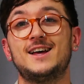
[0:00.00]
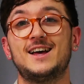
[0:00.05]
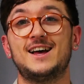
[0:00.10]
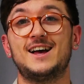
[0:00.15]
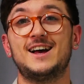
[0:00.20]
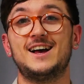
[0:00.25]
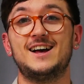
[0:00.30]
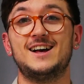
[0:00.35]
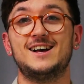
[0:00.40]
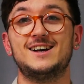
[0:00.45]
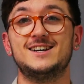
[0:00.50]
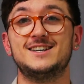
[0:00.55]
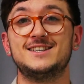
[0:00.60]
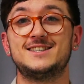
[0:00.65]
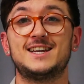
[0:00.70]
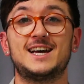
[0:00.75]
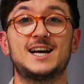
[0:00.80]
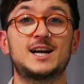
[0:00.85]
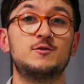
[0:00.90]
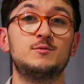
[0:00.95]
A
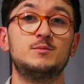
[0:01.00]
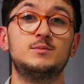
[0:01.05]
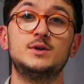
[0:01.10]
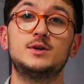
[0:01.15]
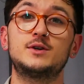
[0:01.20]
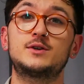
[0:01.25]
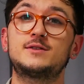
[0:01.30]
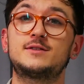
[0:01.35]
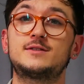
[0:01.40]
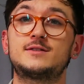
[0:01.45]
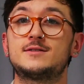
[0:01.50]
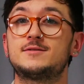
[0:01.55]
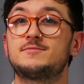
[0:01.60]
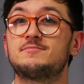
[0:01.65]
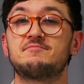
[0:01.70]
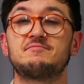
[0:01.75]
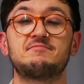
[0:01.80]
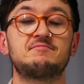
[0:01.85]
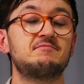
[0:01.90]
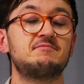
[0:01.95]
stack of books,
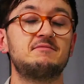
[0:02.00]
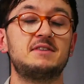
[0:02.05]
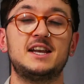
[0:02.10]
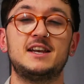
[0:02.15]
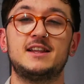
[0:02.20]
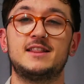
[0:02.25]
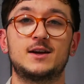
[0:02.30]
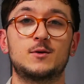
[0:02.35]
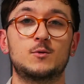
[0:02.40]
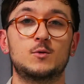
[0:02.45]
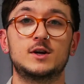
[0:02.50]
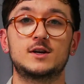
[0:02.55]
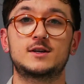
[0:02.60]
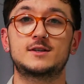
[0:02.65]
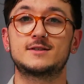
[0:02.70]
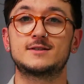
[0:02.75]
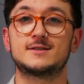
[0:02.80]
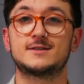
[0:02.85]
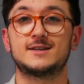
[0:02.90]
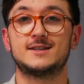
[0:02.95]
anything
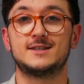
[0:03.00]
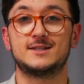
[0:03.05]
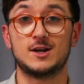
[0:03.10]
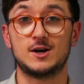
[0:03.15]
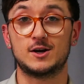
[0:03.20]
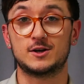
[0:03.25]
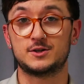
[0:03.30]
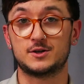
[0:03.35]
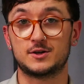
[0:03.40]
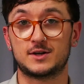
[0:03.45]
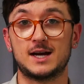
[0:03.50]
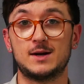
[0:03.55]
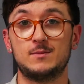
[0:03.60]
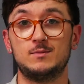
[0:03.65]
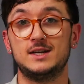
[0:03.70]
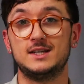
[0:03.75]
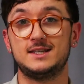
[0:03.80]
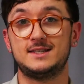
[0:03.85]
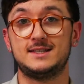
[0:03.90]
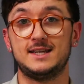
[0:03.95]
works, as long as your camera
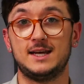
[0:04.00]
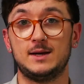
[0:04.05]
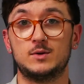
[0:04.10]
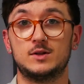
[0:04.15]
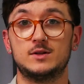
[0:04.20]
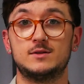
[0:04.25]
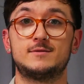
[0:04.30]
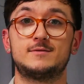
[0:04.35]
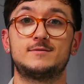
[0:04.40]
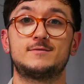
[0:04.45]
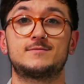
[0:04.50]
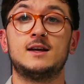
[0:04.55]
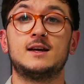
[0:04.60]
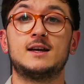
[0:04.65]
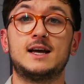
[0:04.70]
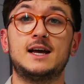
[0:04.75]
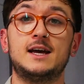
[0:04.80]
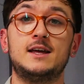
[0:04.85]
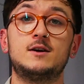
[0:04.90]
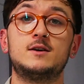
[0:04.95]
is stable.
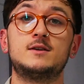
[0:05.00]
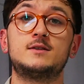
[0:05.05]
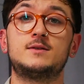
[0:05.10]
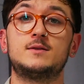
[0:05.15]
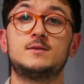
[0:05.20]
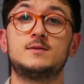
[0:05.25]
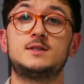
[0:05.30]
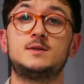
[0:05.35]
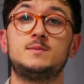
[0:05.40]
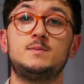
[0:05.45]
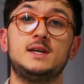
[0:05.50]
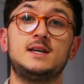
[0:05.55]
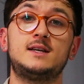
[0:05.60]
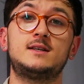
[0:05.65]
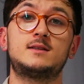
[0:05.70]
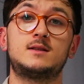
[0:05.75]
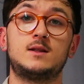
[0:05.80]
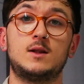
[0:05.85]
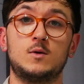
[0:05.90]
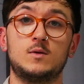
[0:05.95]
And also speak
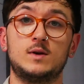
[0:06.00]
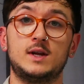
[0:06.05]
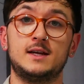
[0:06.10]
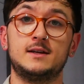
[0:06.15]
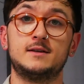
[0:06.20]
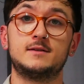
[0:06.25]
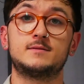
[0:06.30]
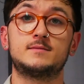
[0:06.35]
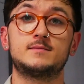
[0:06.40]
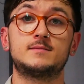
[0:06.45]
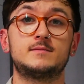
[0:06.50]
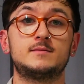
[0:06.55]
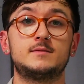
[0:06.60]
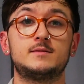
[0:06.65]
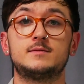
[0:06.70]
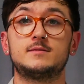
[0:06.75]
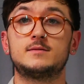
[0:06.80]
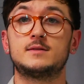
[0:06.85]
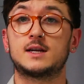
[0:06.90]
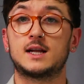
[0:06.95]
slowly,
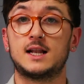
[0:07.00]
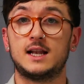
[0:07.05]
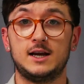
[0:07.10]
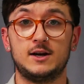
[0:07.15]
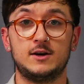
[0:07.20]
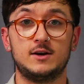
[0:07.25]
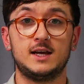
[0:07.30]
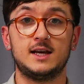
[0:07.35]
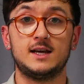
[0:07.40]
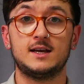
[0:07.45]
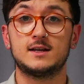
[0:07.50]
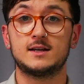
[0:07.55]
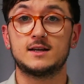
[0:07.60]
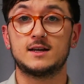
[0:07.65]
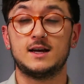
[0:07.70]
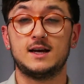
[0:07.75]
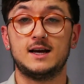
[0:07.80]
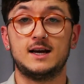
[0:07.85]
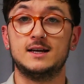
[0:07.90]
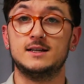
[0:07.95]
clearly,
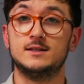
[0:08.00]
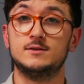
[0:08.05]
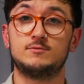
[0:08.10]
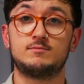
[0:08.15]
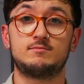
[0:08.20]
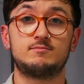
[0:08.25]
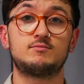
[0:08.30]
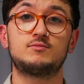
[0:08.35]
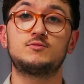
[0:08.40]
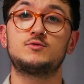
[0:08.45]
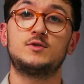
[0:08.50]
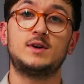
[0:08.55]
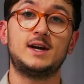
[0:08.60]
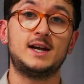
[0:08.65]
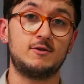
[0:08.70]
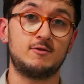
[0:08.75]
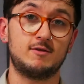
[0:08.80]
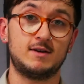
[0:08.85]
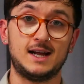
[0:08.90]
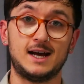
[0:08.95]
and try
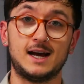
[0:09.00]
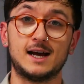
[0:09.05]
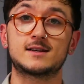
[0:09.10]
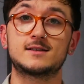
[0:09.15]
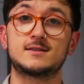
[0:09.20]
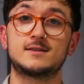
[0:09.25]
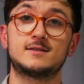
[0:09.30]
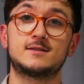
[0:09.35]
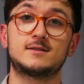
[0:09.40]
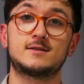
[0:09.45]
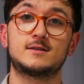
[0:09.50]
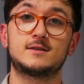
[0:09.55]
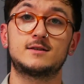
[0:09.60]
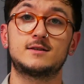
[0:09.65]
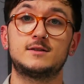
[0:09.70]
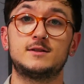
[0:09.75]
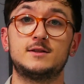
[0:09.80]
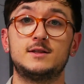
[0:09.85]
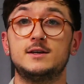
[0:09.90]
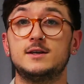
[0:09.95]
to relax.
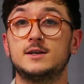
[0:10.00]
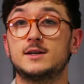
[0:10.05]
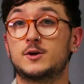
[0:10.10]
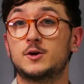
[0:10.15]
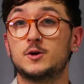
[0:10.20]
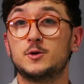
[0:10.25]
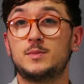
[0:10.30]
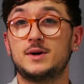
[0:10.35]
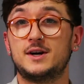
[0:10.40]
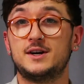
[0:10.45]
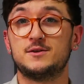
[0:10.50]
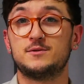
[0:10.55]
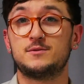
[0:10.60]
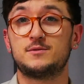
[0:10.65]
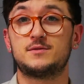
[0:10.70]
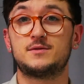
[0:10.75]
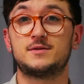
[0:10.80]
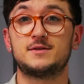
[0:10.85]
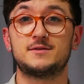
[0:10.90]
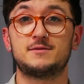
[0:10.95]
The good part of
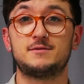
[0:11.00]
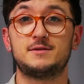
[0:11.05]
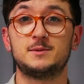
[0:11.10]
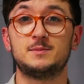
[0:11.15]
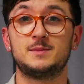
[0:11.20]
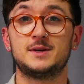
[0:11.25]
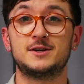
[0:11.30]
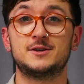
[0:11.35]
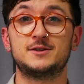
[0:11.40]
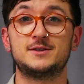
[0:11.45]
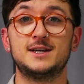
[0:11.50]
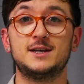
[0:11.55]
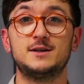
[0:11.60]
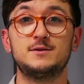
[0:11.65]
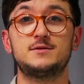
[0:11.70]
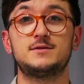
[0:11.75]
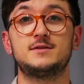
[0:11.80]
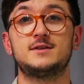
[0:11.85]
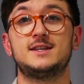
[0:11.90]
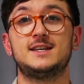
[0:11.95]
filming
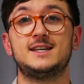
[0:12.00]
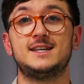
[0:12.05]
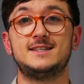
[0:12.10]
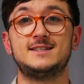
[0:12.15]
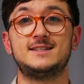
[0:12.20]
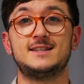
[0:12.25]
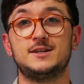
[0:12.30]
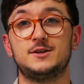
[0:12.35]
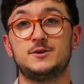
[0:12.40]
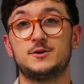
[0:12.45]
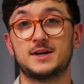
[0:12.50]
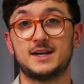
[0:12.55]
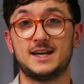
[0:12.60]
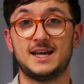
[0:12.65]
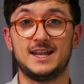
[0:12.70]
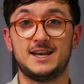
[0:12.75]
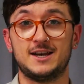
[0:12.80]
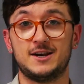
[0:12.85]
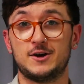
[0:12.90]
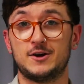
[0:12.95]
yourself is that you can
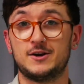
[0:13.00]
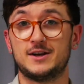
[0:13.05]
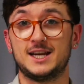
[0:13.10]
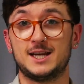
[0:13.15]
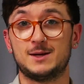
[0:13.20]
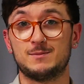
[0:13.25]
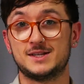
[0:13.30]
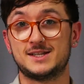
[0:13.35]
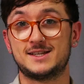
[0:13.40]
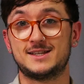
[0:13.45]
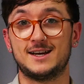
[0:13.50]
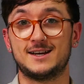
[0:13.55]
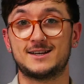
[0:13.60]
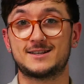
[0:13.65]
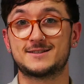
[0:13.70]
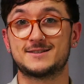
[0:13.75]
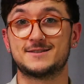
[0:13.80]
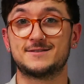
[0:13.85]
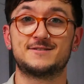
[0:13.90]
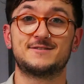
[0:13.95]
edit out any
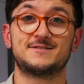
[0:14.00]
mistakes.